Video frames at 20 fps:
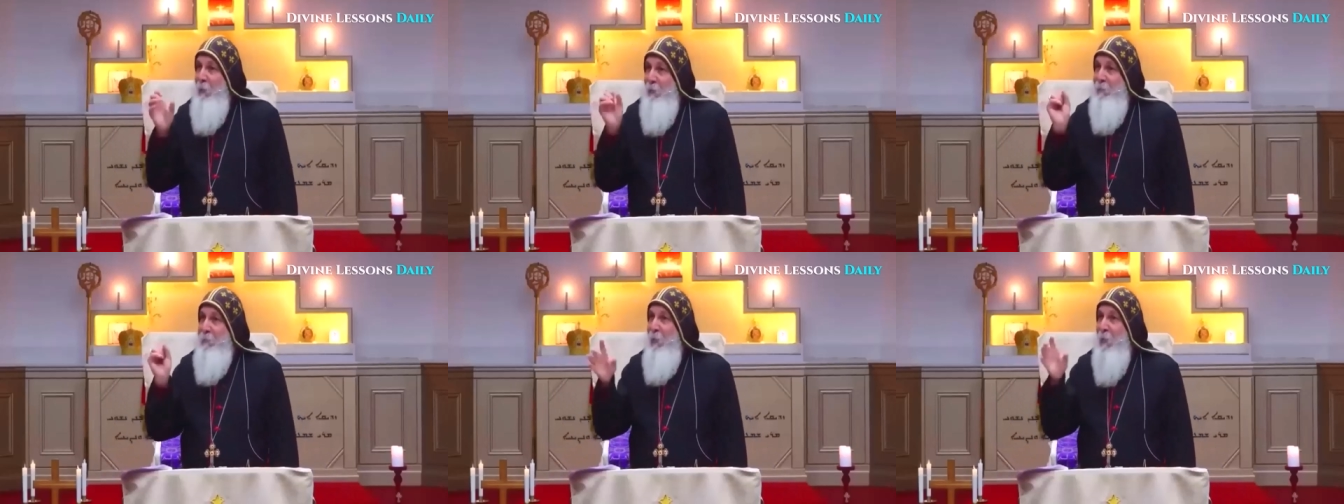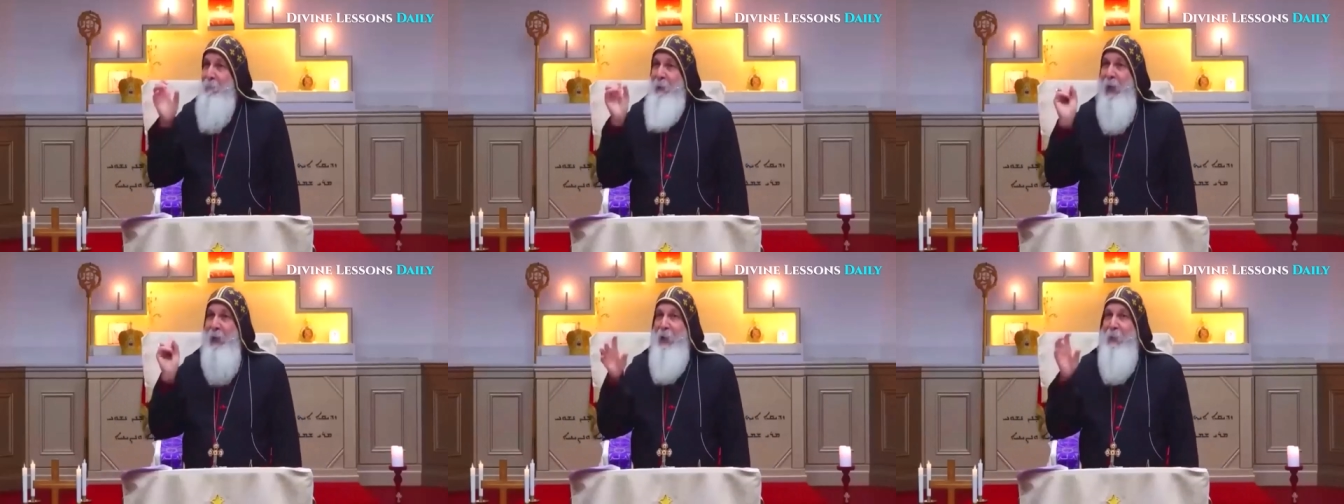for
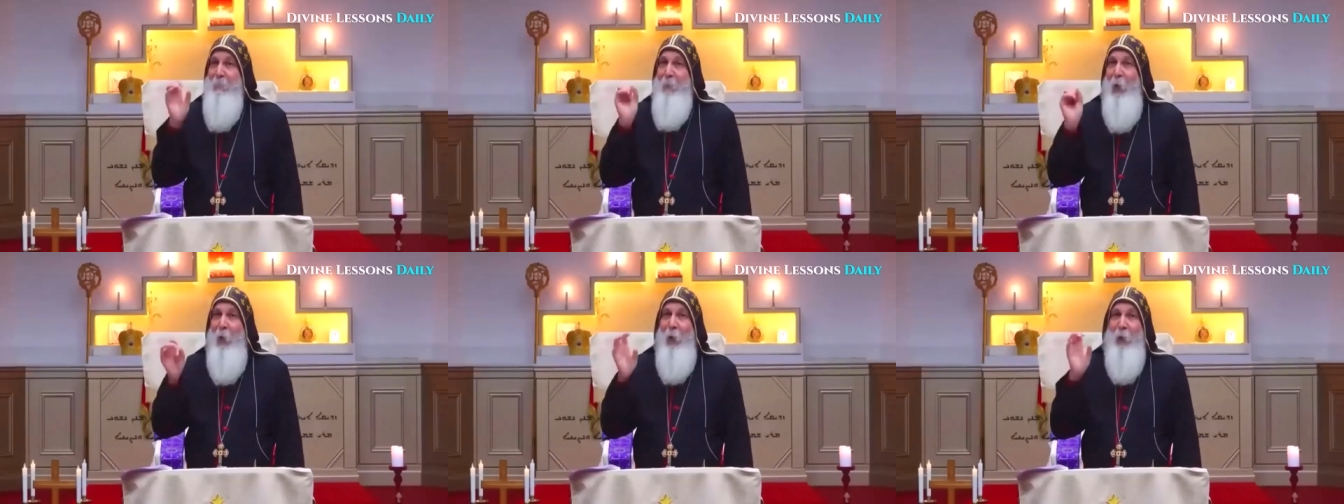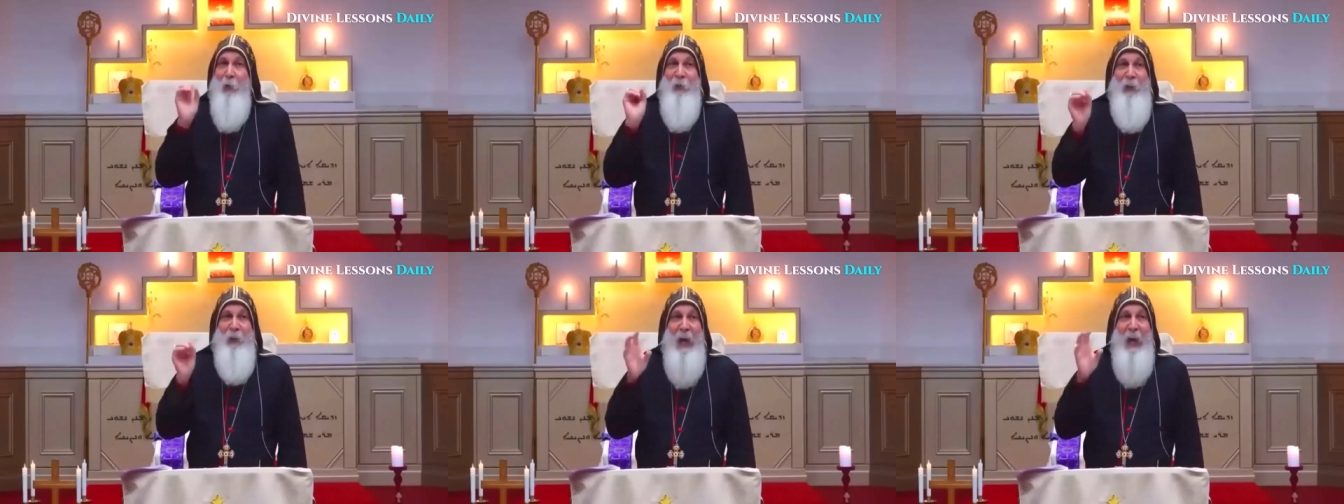many
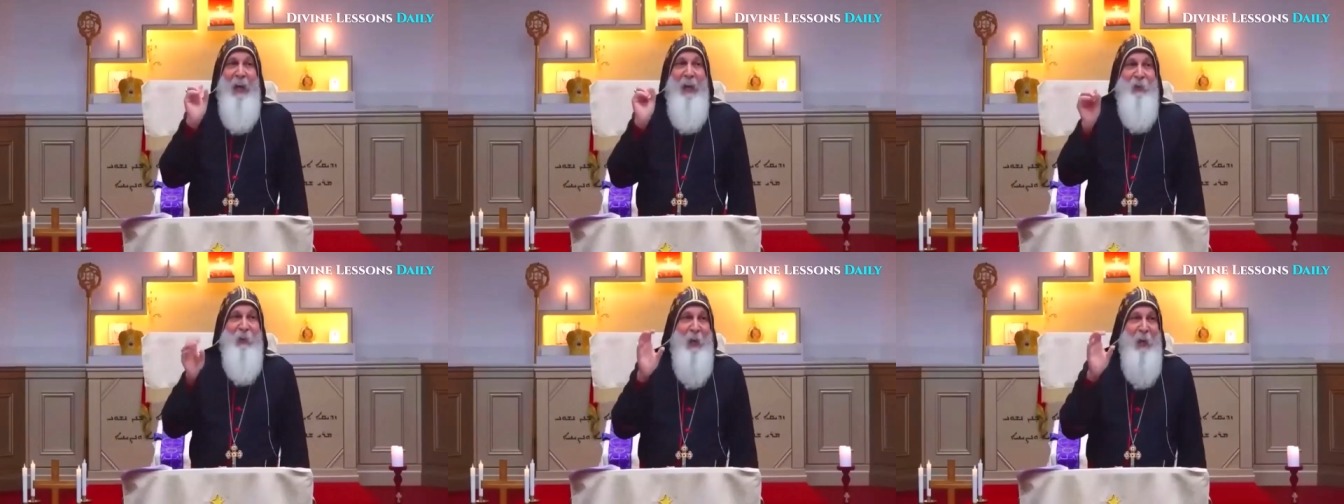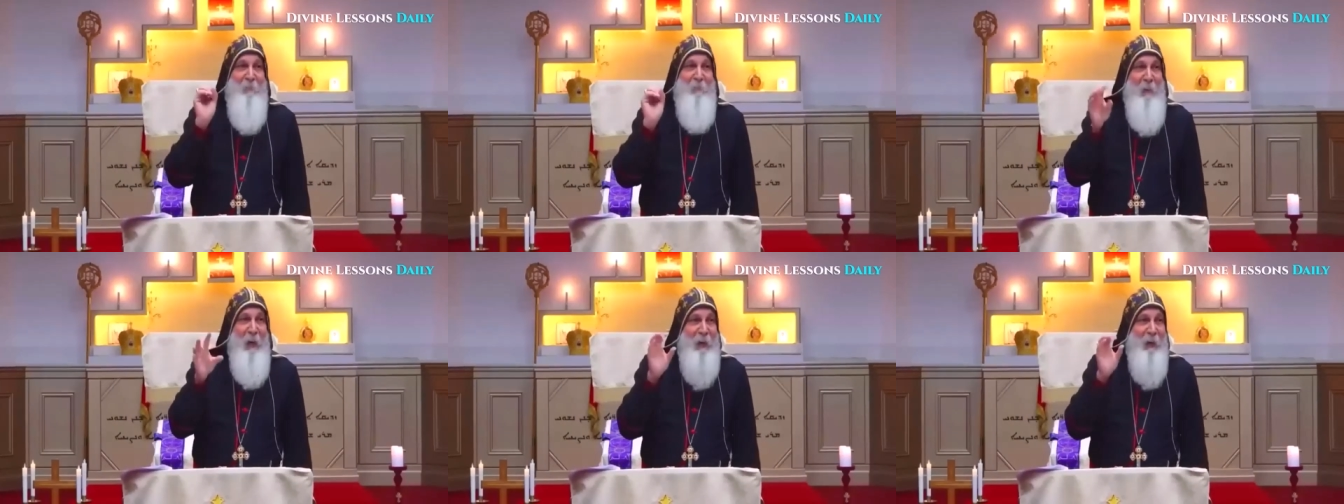more days
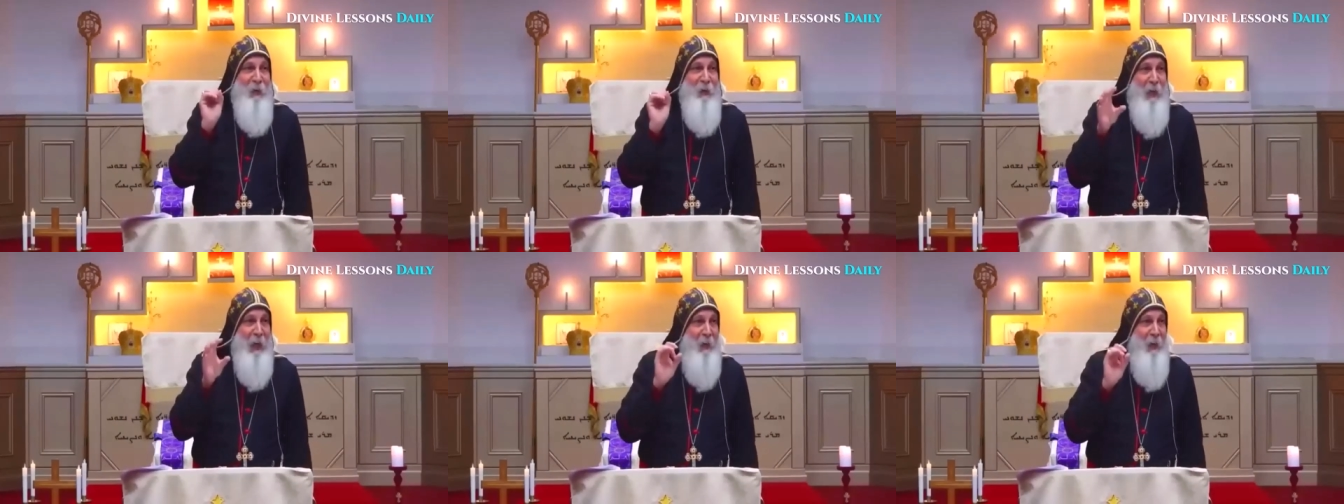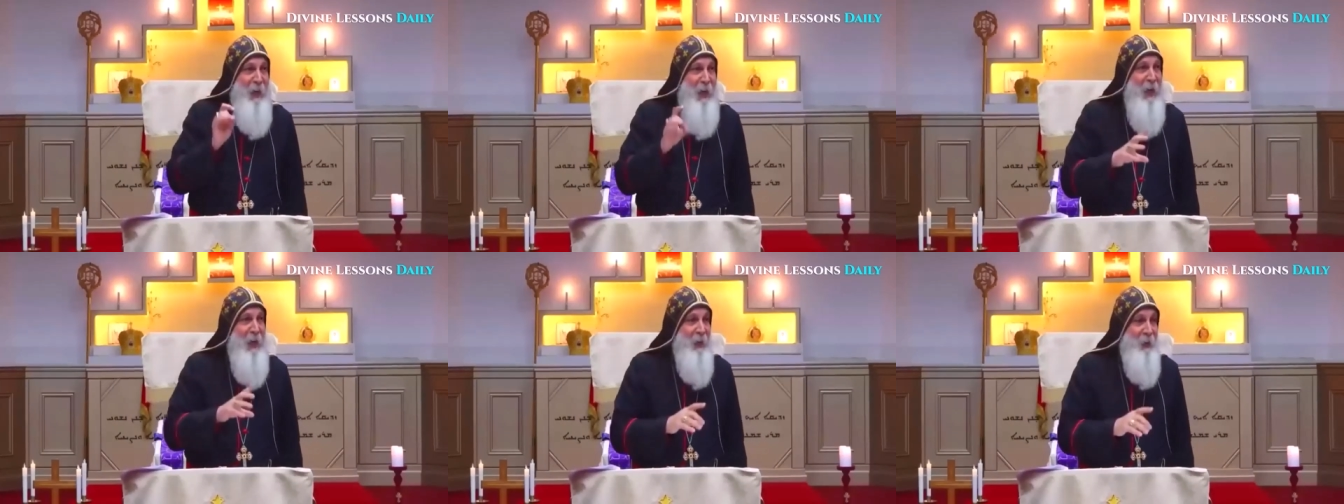and months
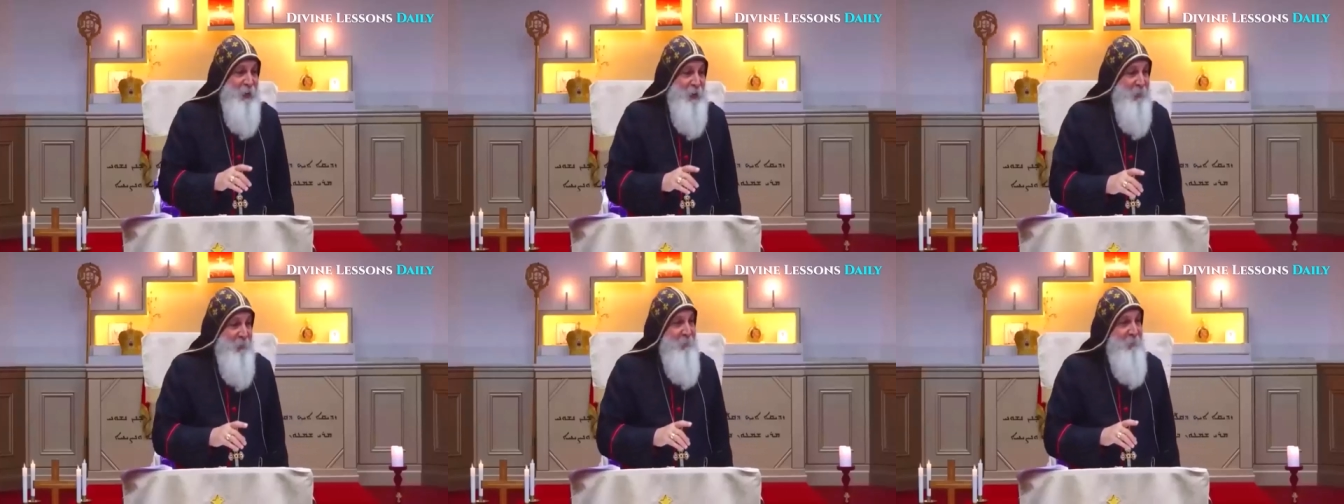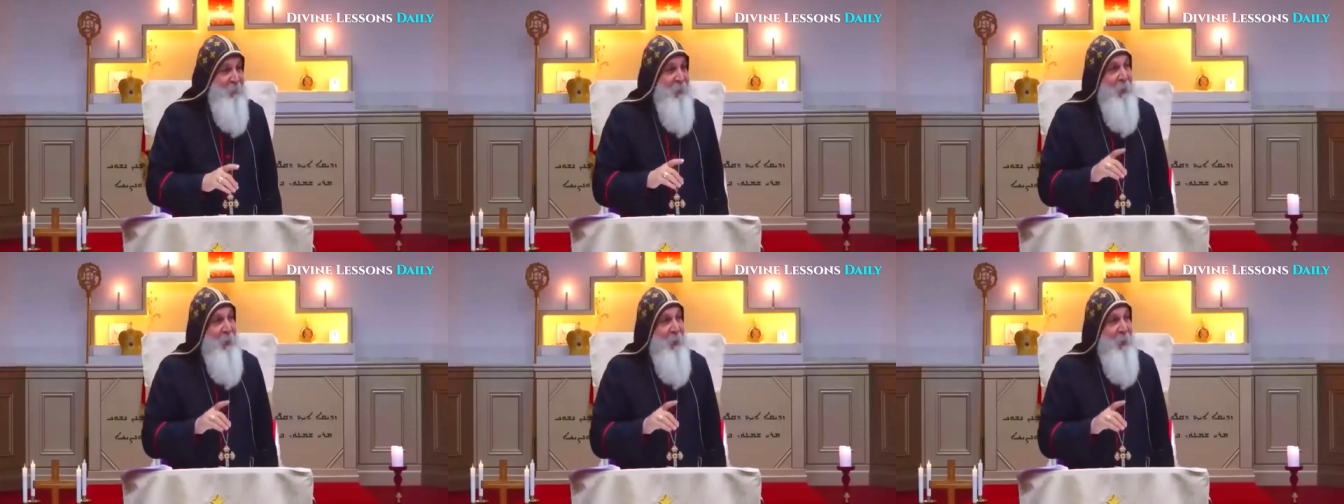and years.